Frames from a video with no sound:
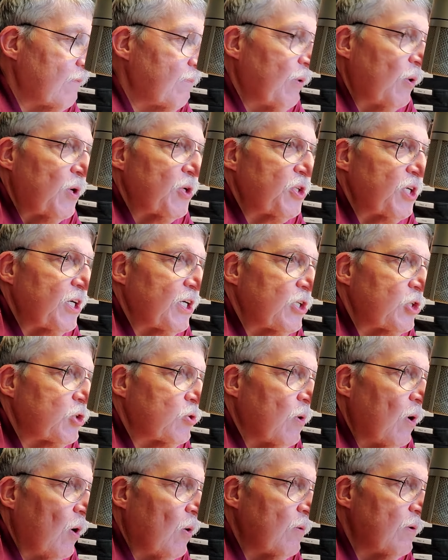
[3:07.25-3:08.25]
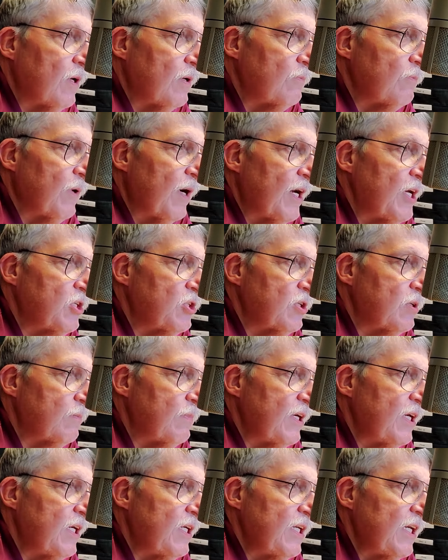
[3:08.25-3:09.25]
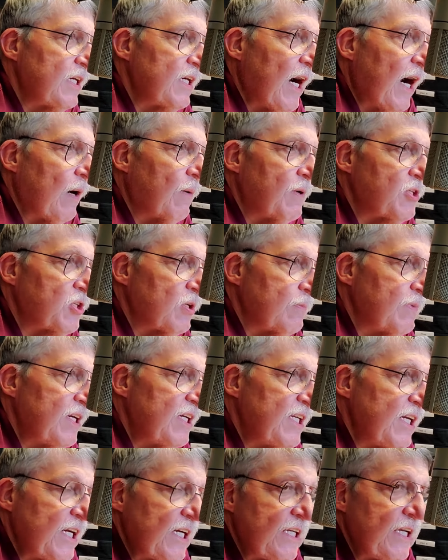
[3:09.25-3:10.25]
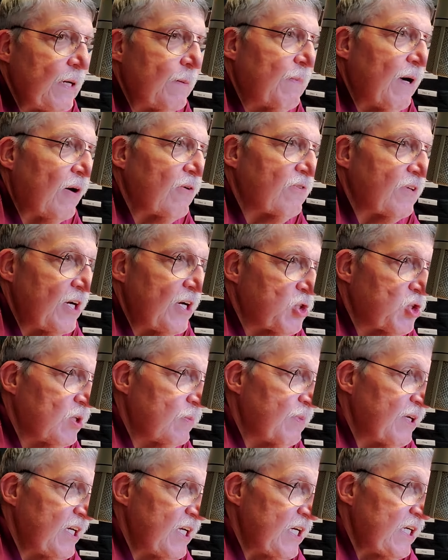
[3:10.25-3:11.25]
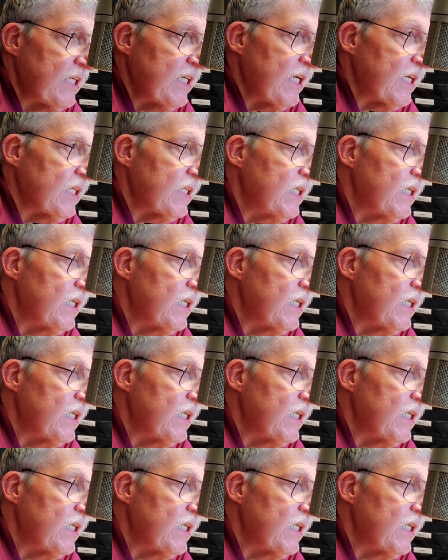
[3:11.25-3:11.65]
portion control and what I should be eating, how I should be eating, and the amounts I should be eating.